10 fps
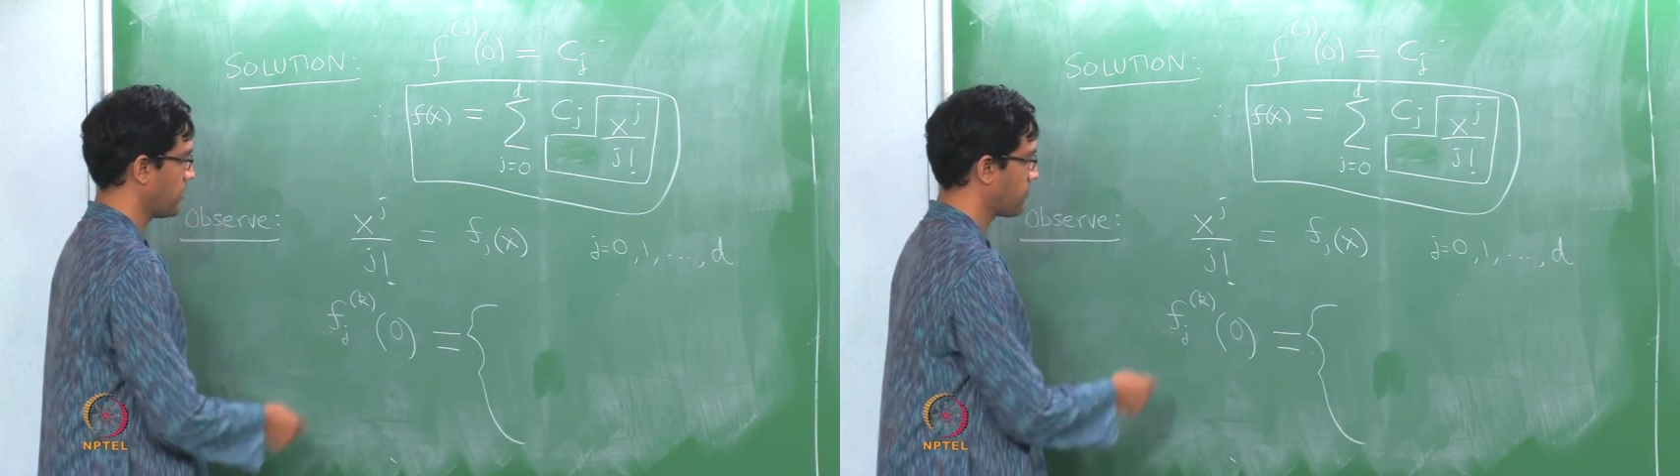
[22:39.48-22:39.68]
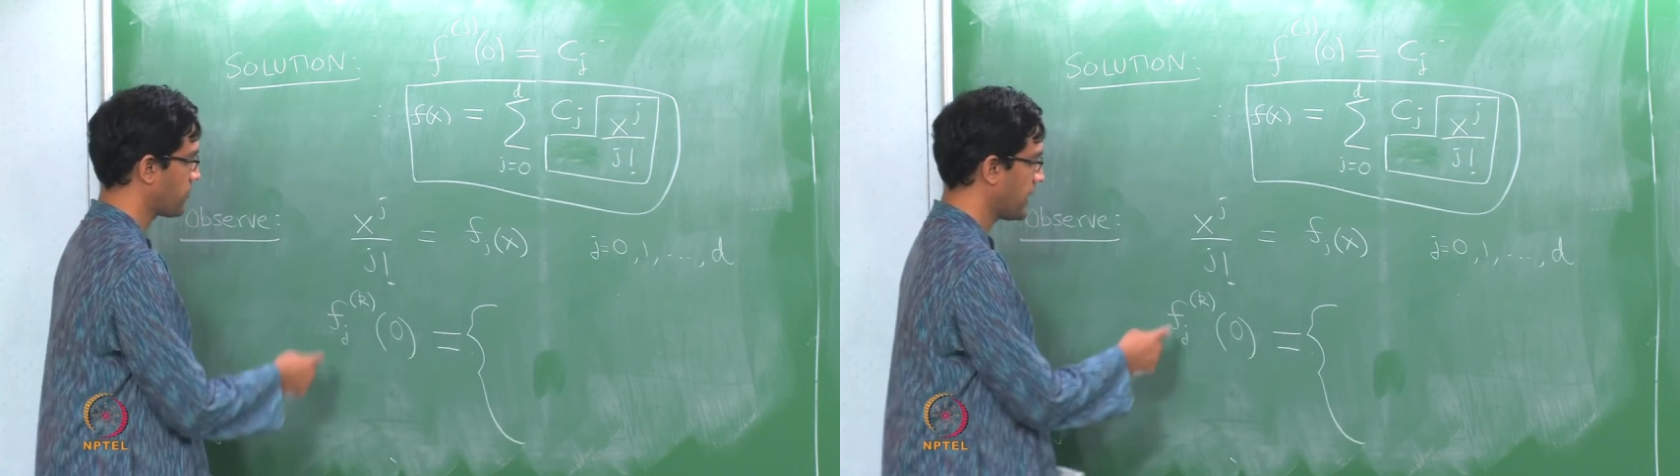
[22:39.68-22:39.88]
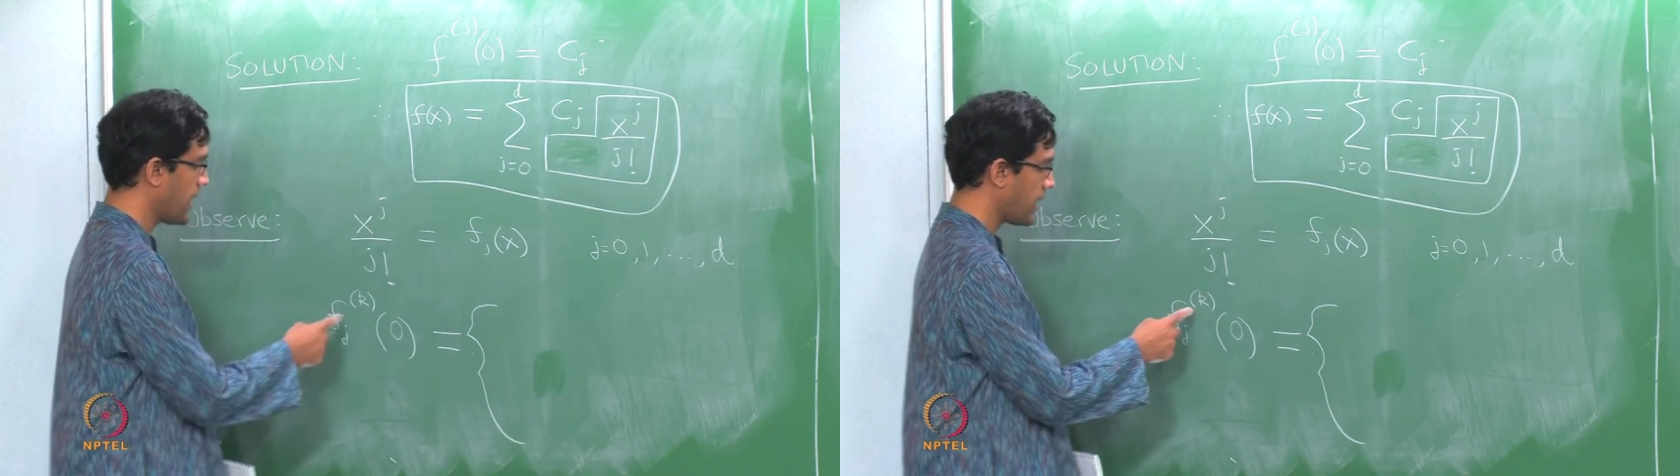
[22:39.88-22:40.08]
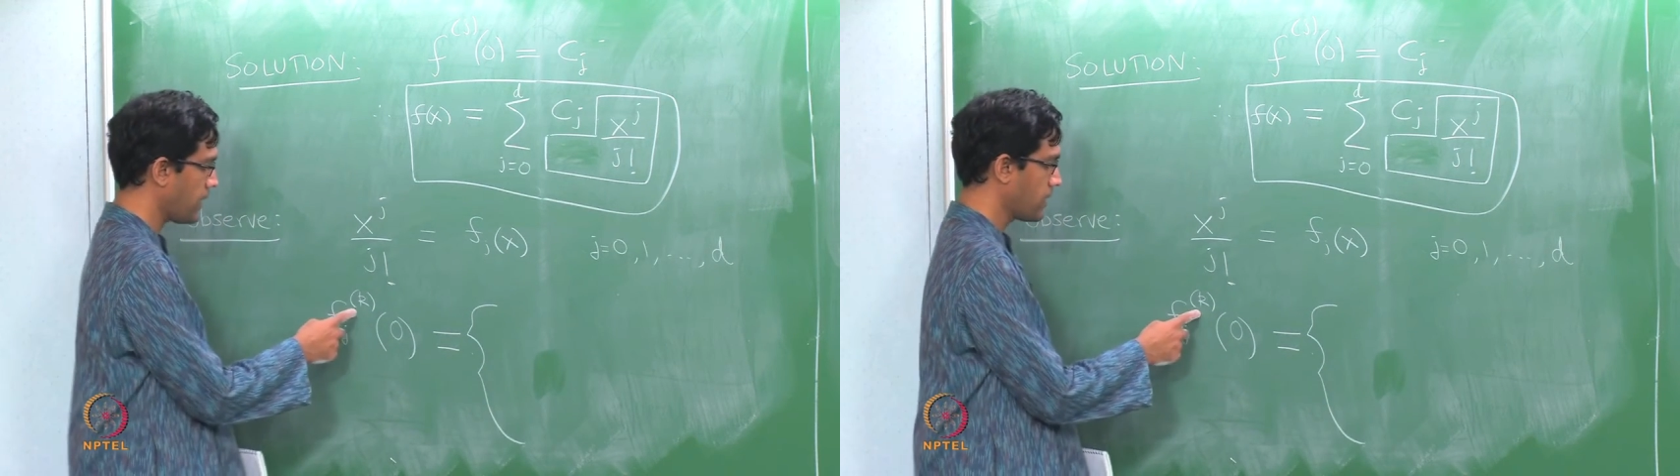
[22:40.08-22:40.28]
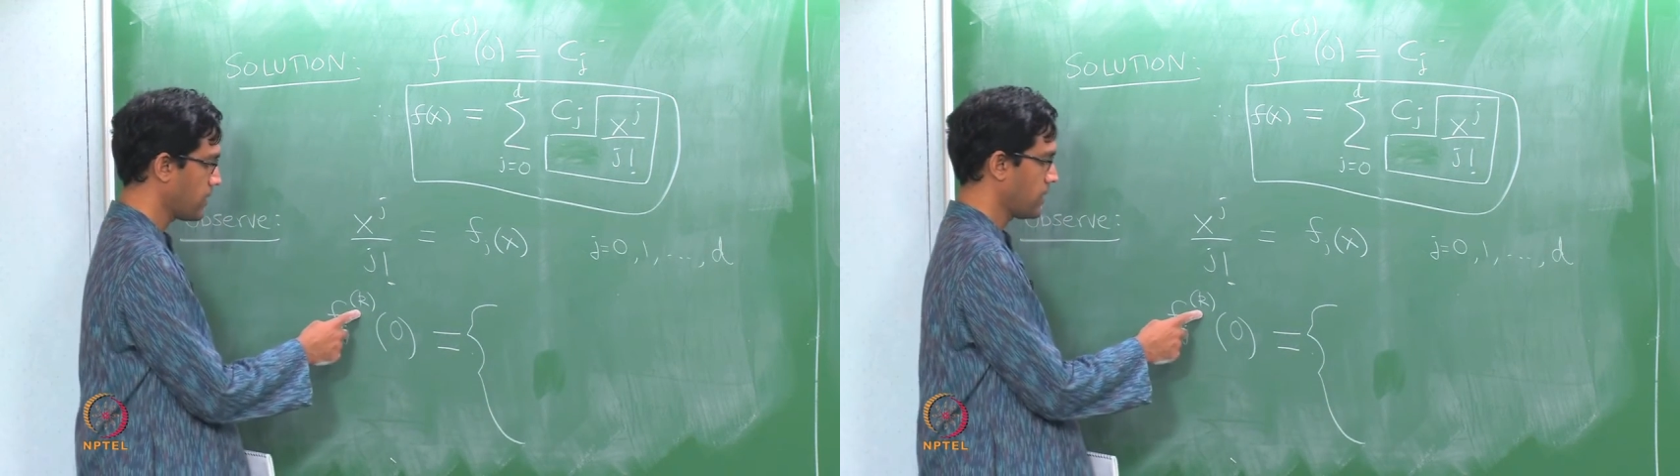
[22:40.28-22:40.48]
If
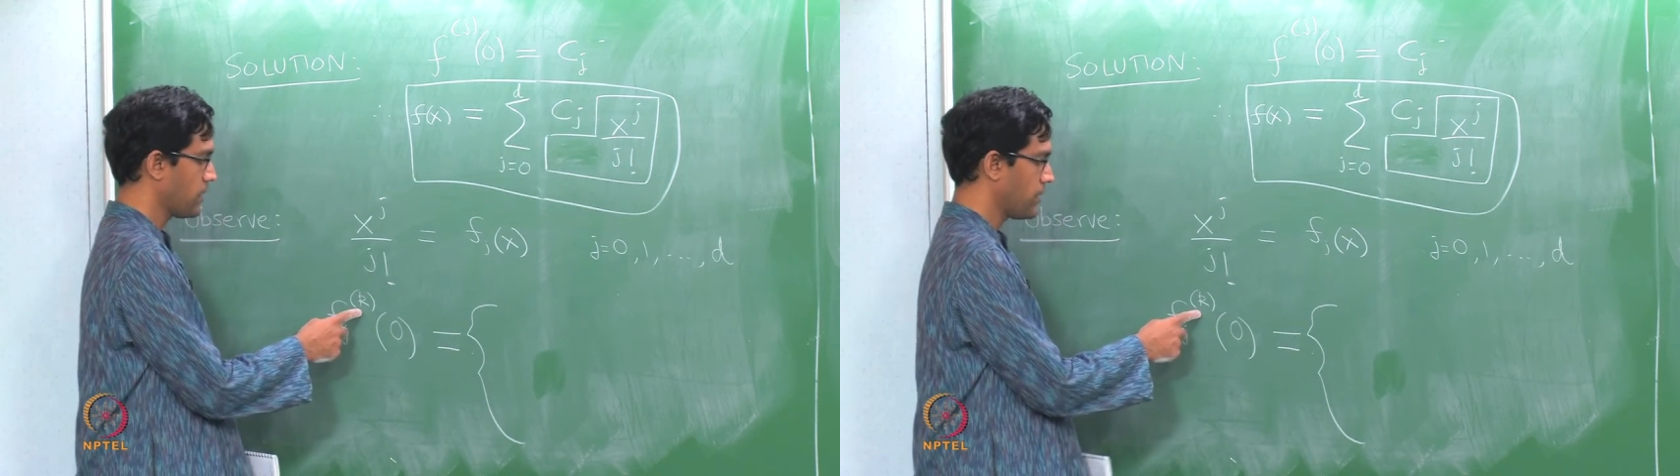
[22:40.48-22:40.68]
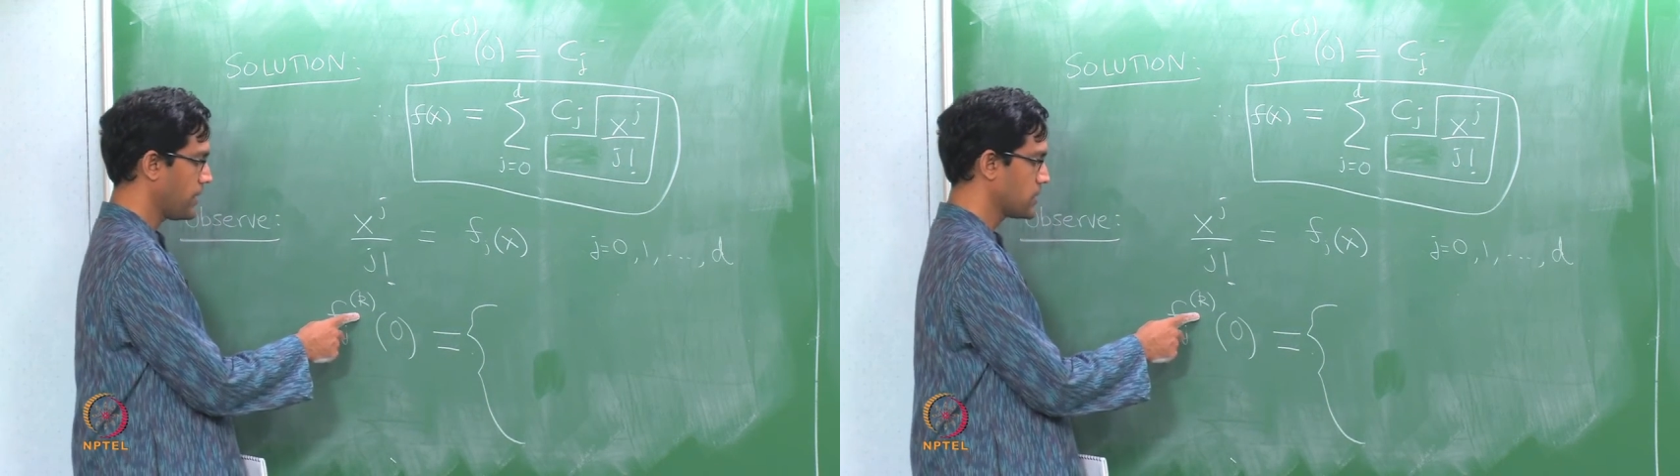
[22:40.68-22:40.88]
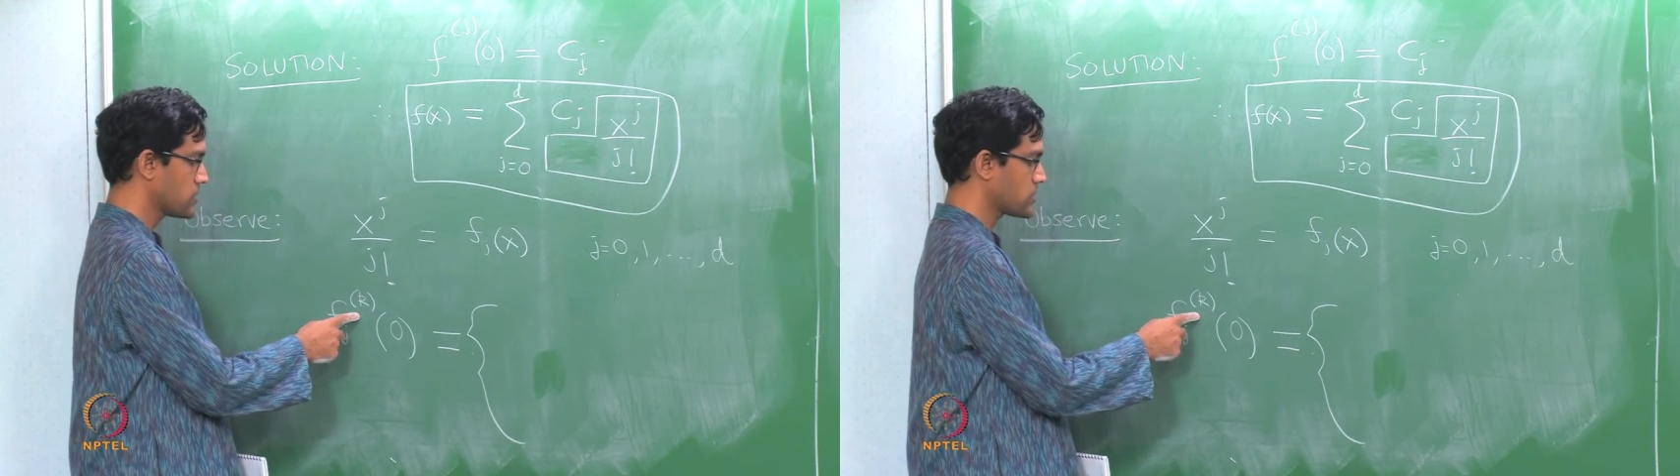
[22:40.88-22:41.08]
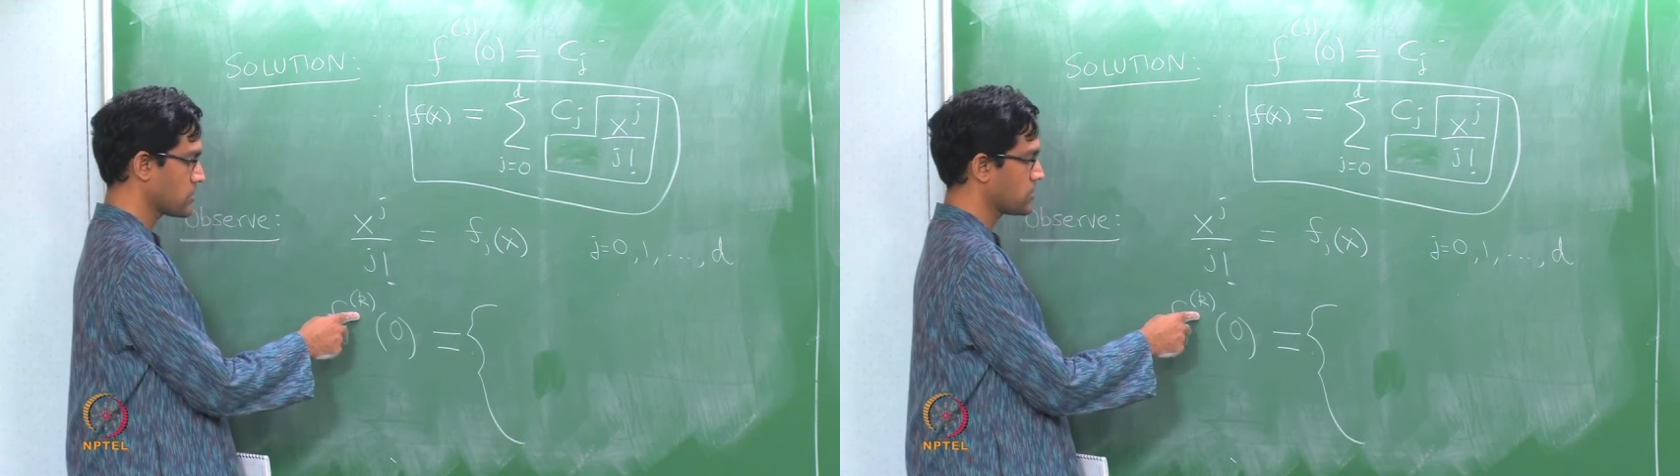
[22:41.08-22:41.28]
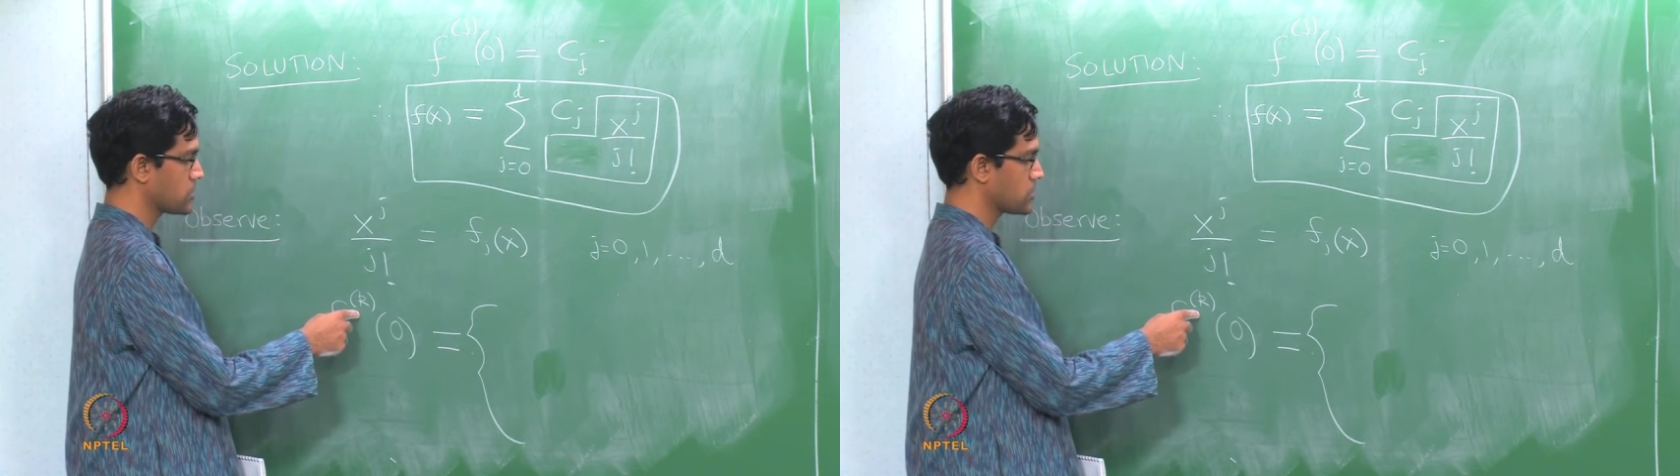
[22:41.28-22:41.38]
k is